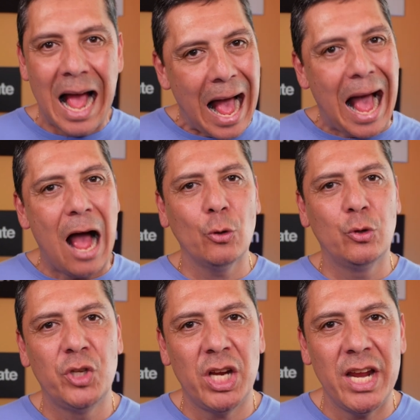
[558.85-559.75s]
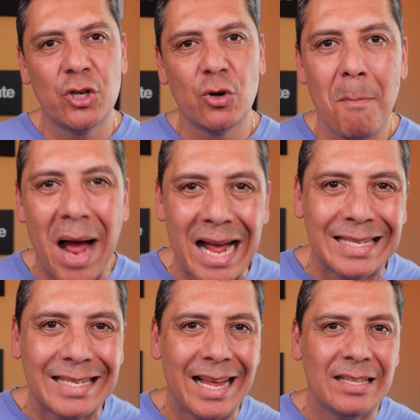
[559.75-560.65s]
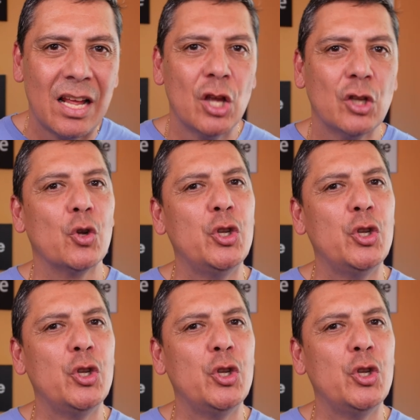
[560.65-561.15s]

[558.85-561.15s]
how to change your mindset so